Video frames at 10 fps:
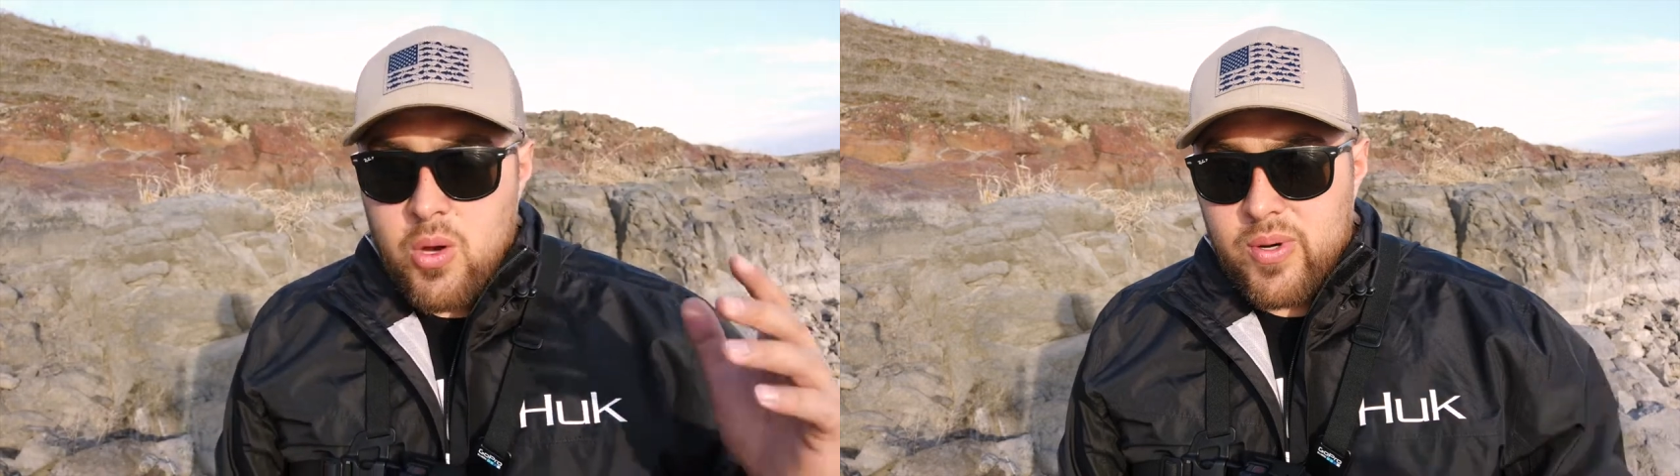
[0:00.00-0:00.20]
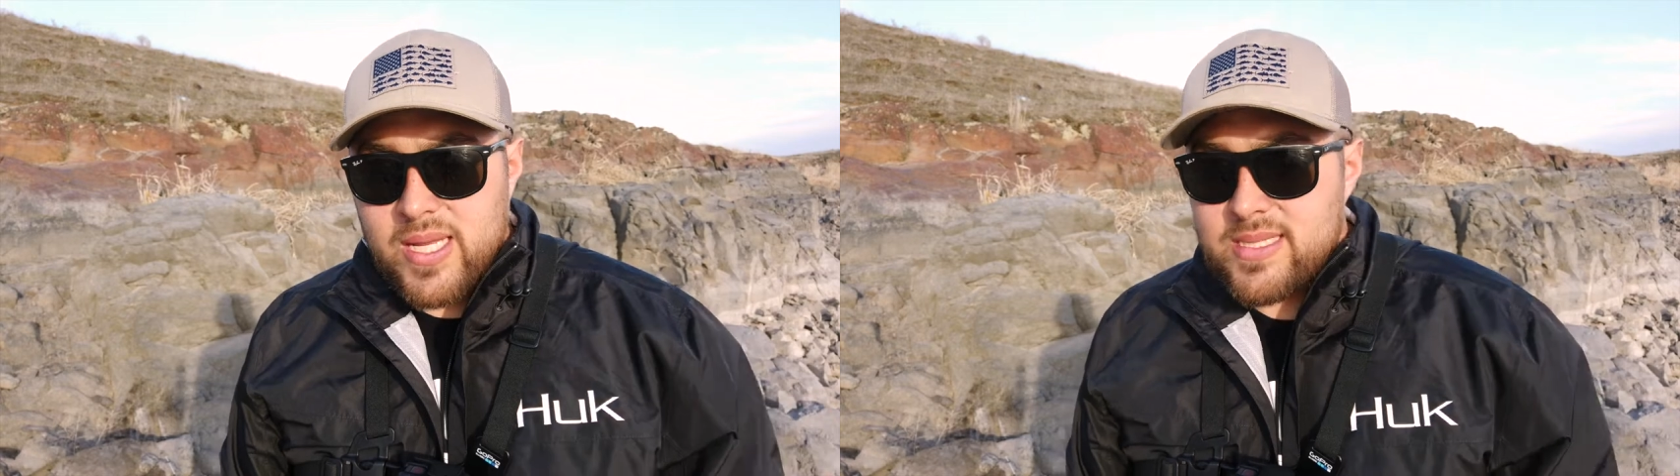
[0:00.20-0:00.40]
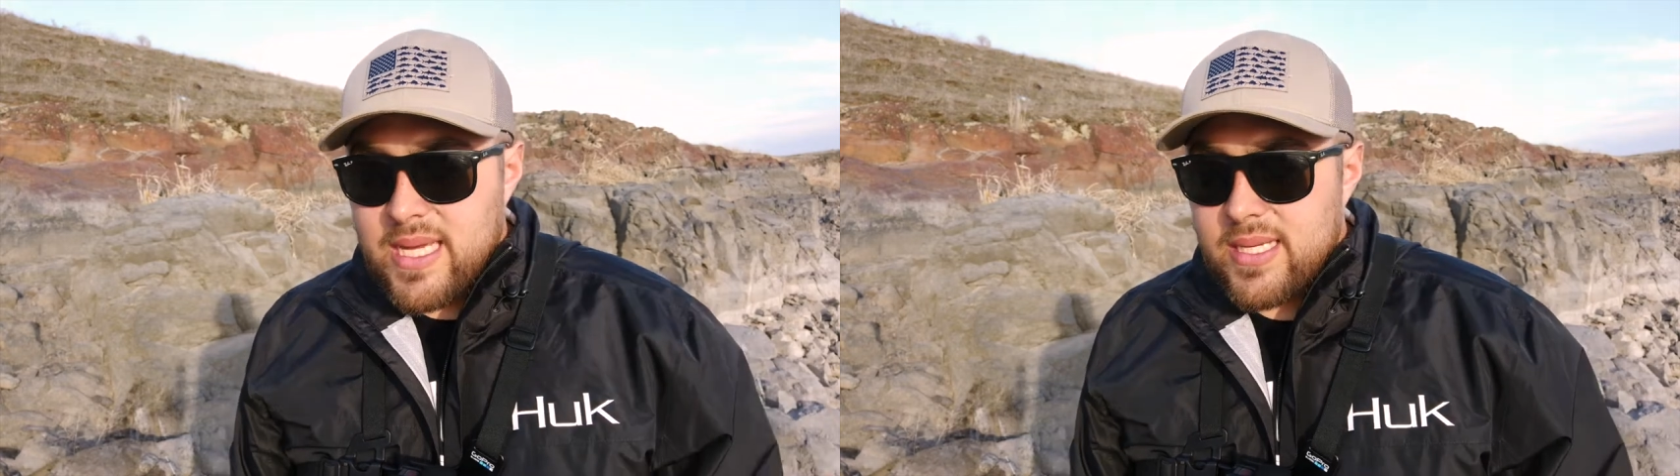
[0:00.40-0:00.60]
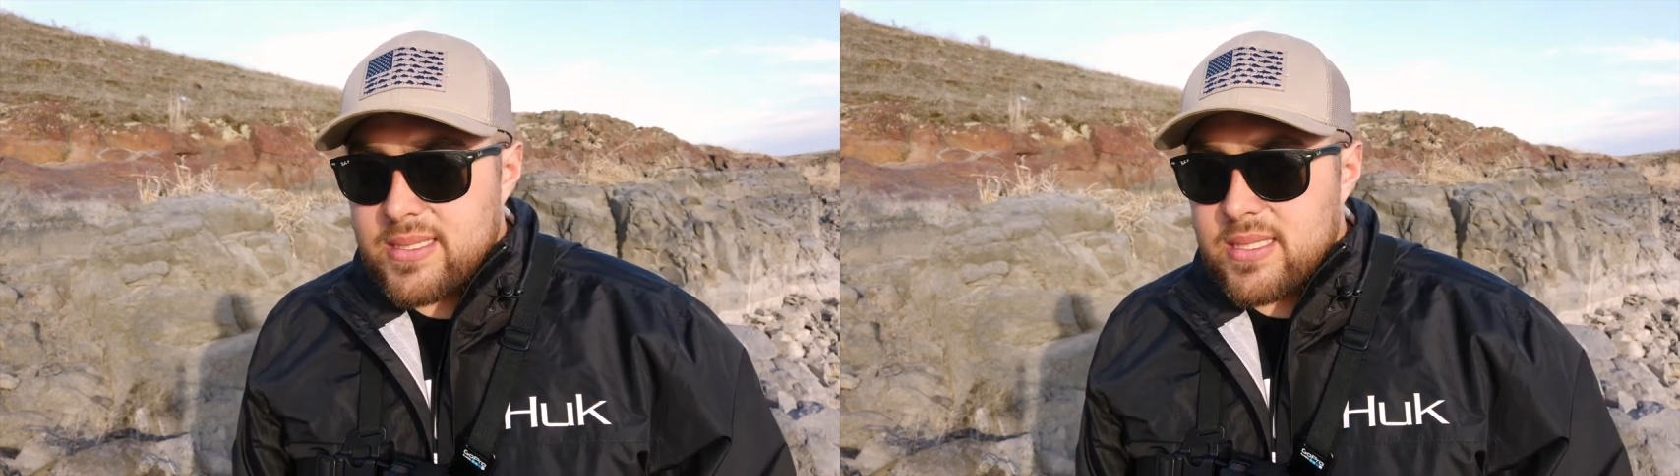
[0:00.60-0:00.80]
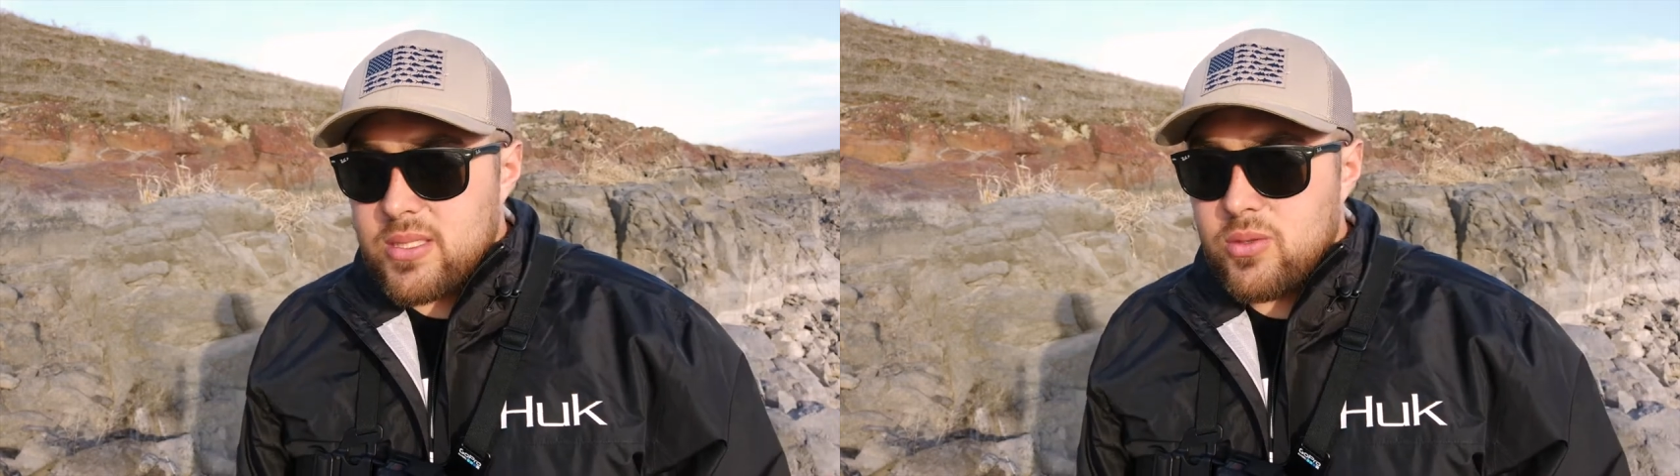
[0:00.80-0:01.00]
what I decided
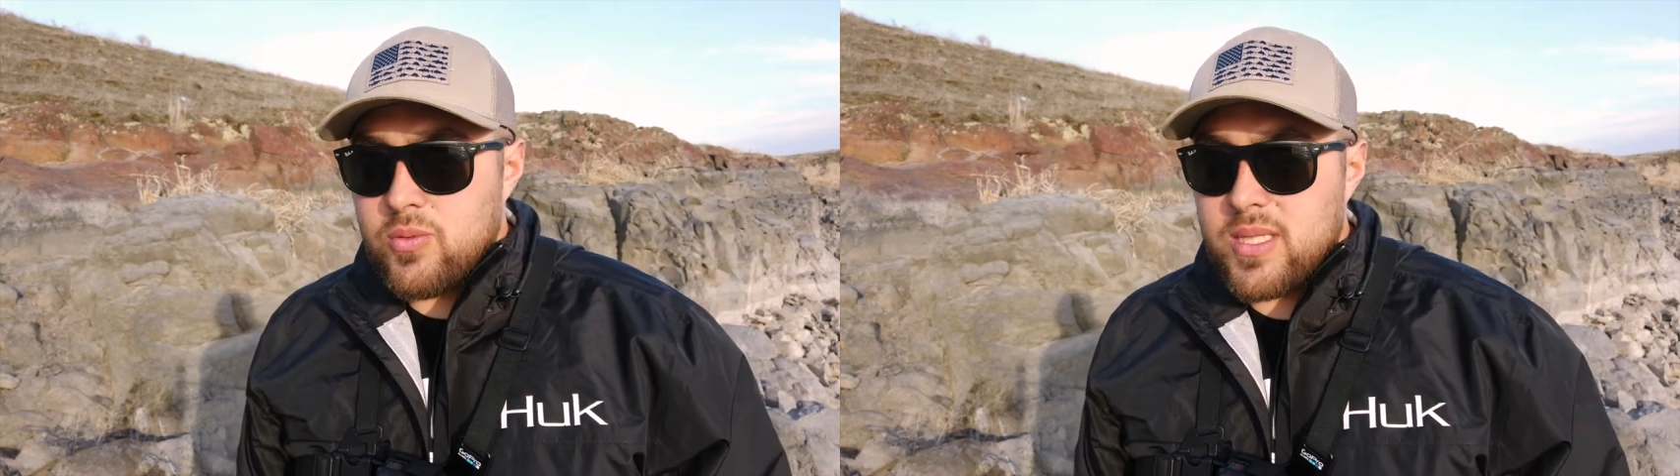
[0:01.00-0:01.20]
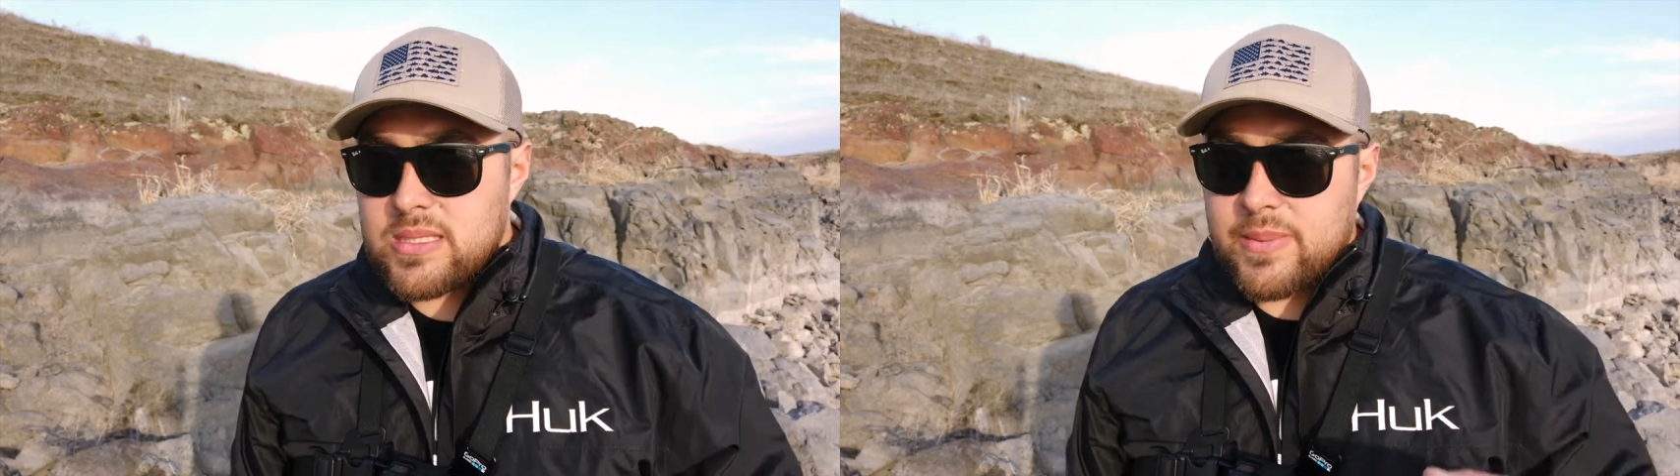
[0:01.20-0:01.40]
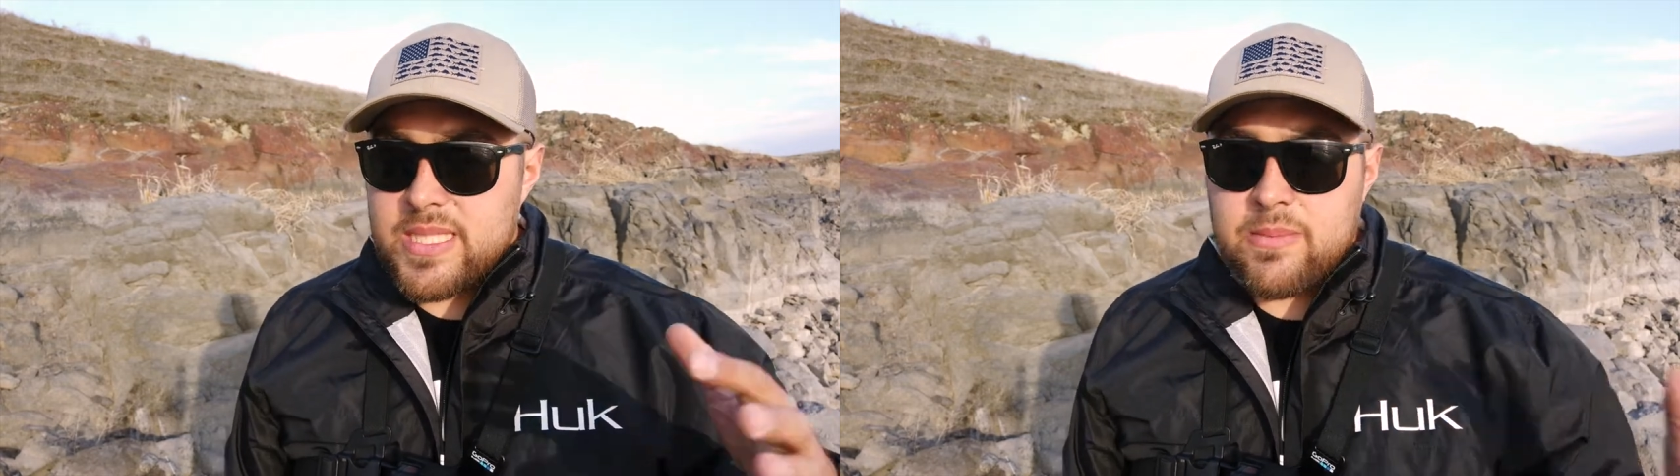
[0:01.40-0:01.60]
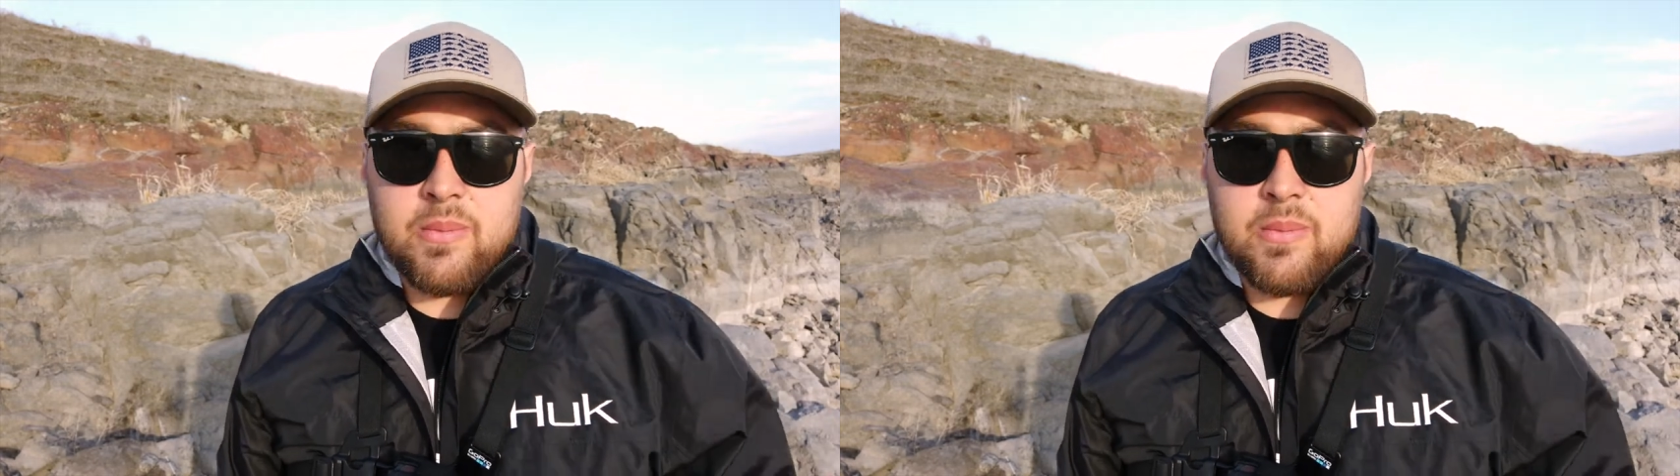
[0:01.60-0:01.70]
to do was I'm gonna take